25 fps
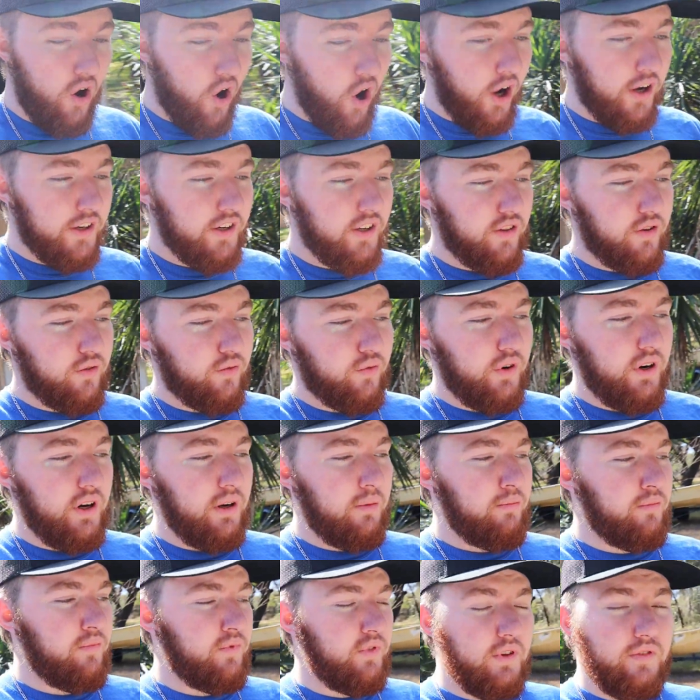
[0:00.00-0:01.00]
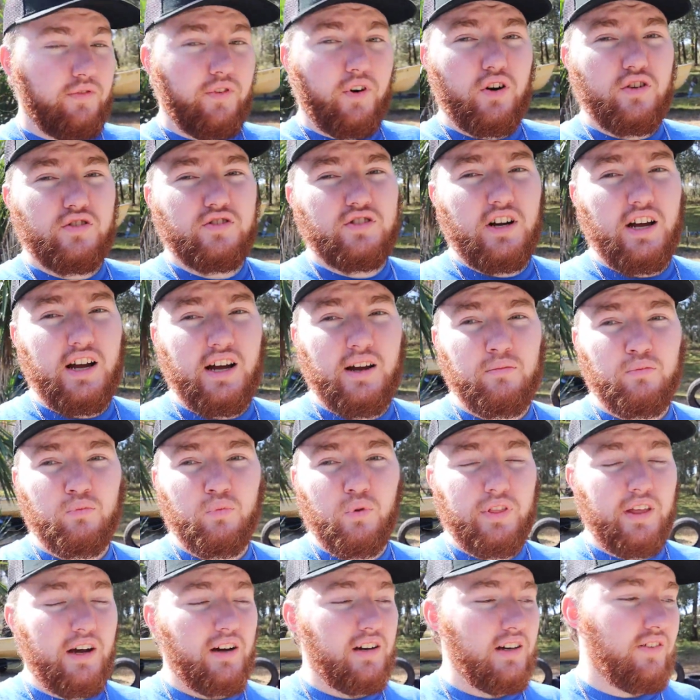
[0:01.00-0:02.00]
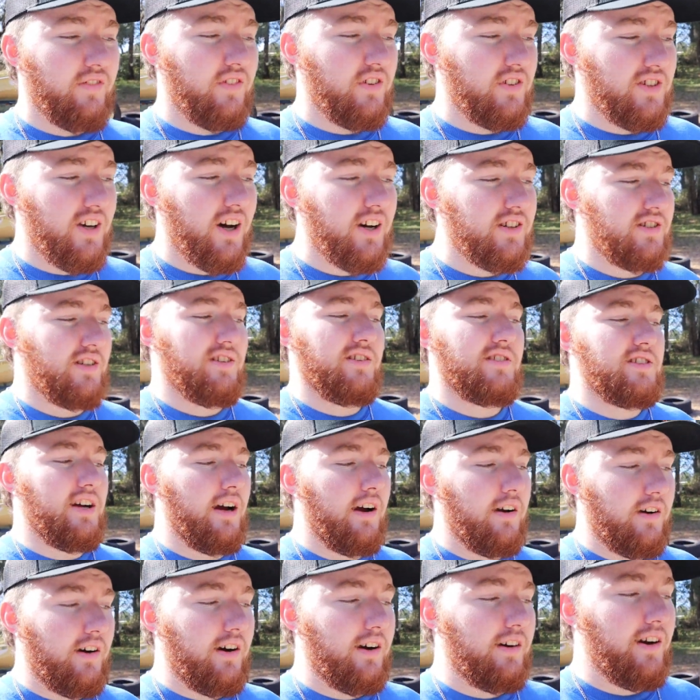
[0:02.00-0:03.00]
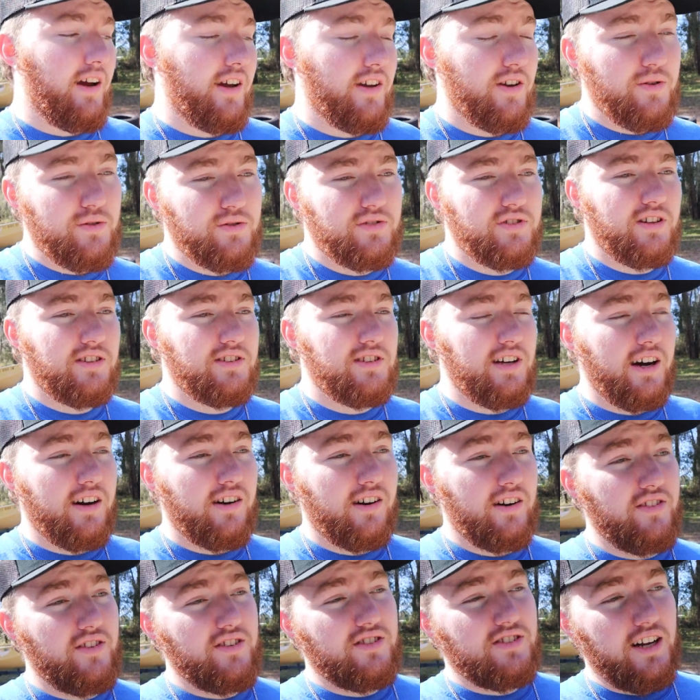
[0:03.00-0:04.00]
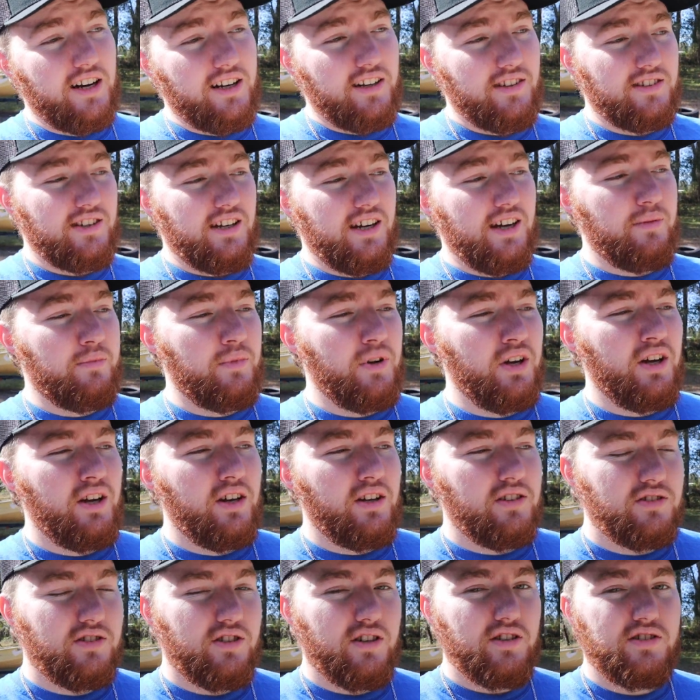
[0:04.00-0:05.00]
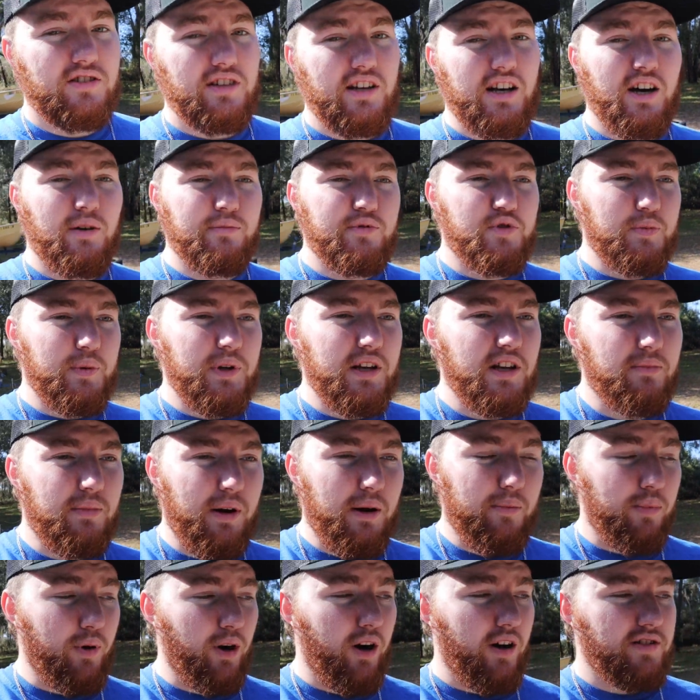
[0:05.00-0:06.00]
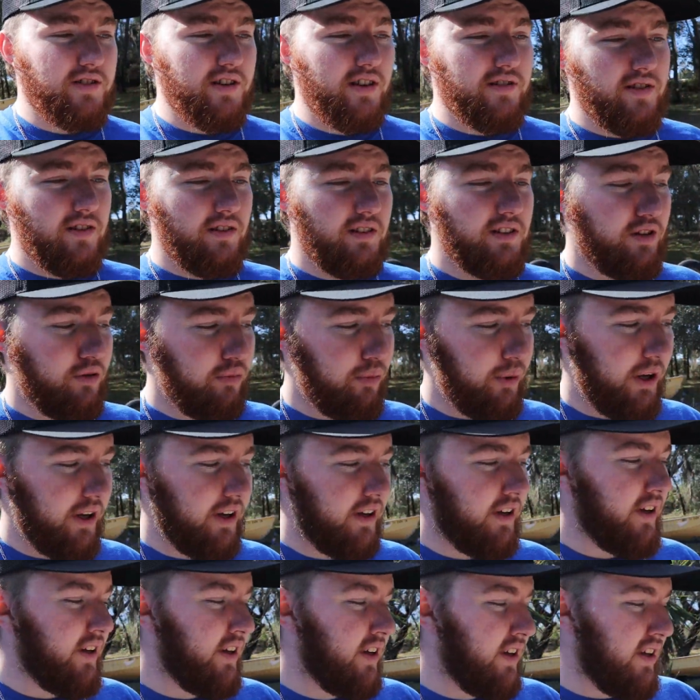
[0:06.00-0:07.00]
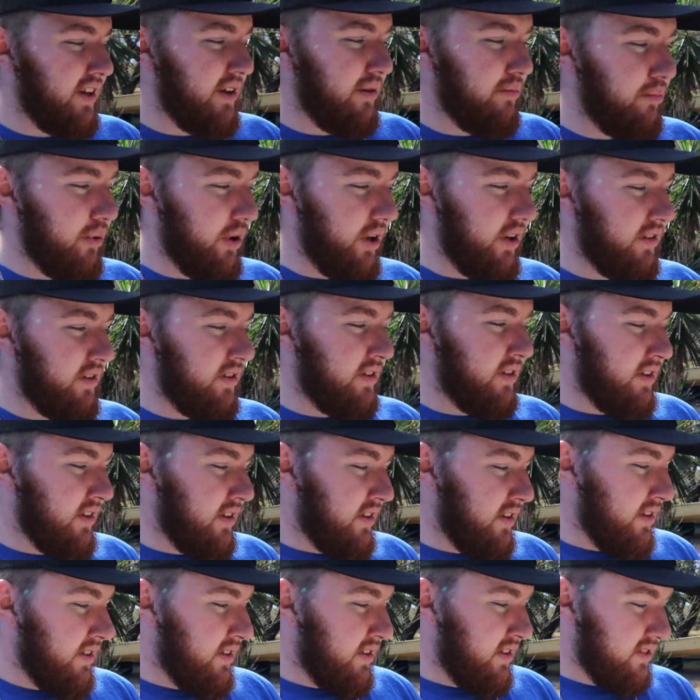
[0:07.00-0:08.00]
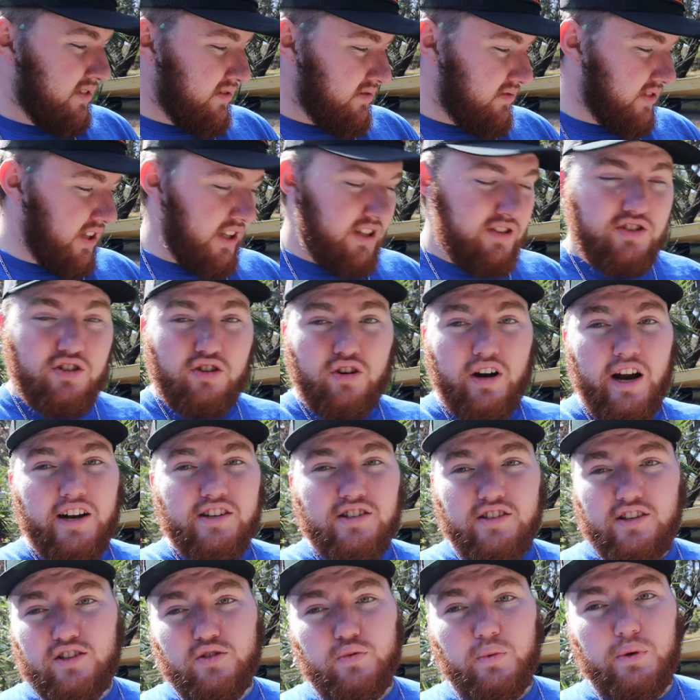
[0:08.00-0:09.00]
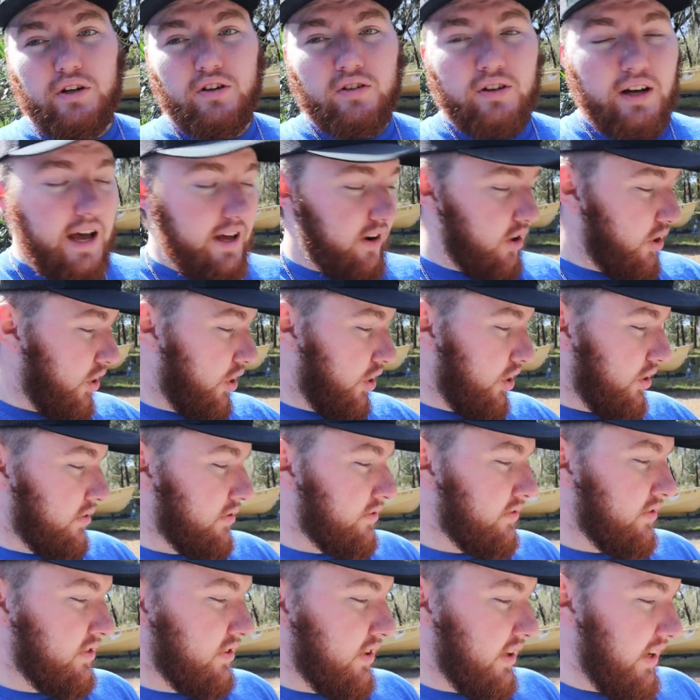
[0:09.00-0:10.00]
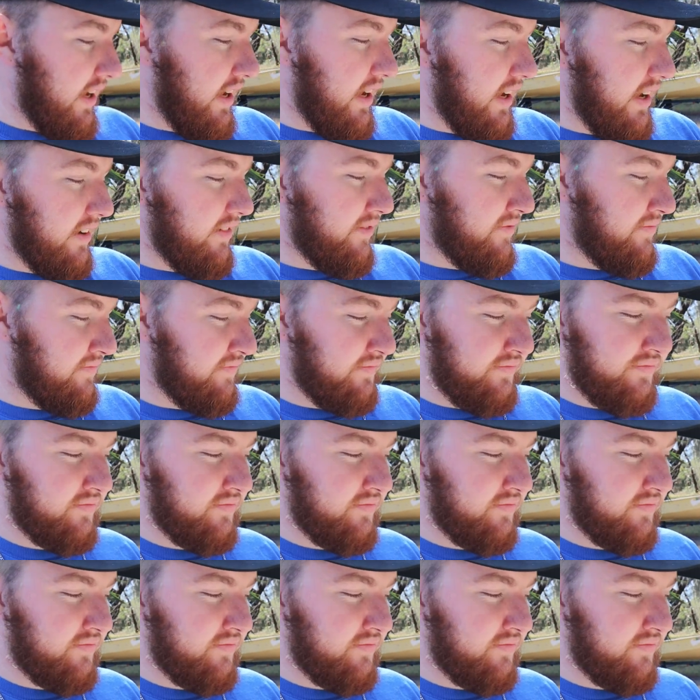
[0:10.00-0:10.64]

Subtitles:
onto the rim the first time without even touching the tire iron. I used the tire iron the second time just to help speed up my process a little bit, but didn't scratch this wheel at all. And